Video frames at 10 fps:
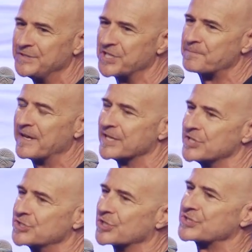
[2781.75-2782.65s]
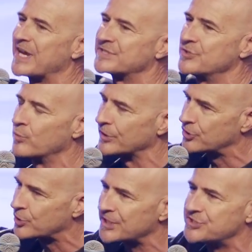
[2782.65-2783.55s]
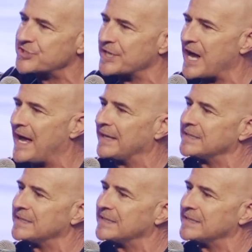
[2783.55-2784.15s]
Just because a church has the word Christian on